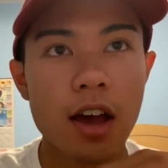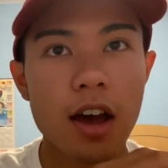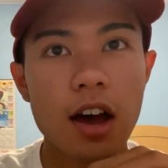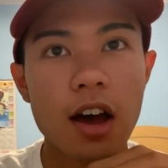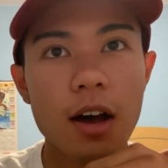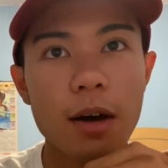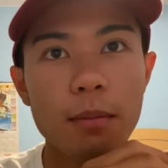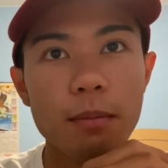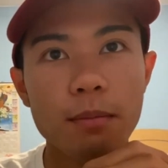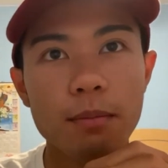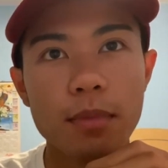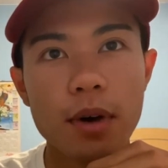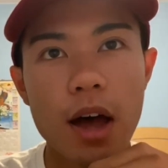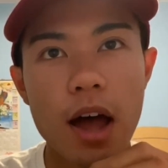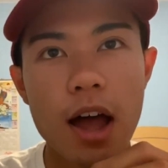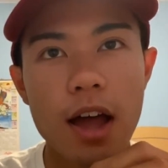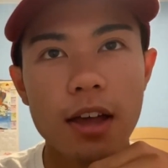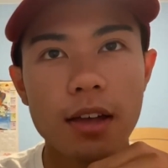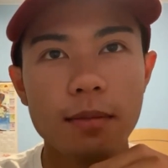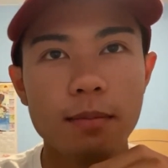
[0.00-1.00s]

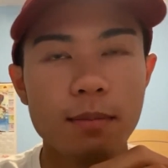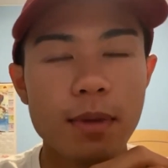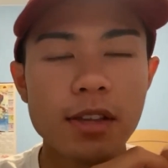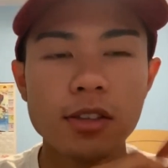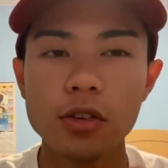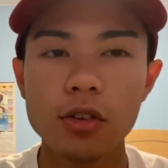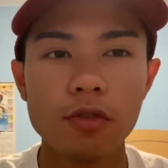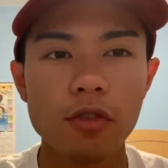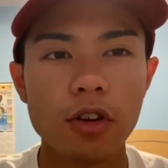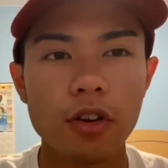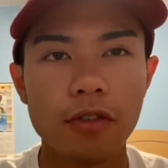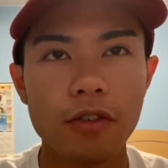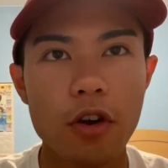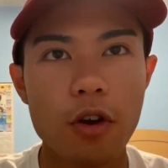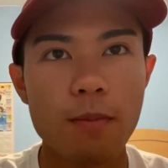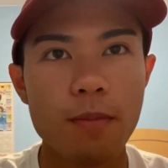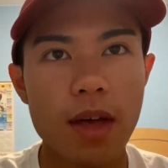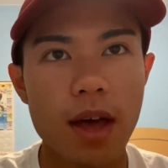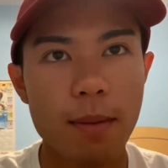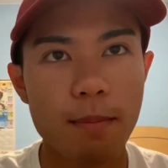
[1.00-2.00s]
but I basically
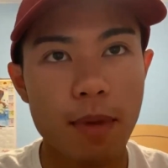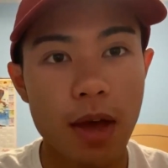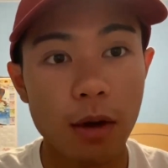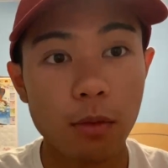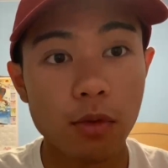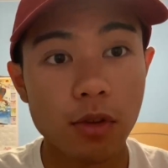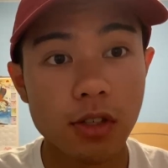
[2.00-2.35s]
reaffirmed that Penn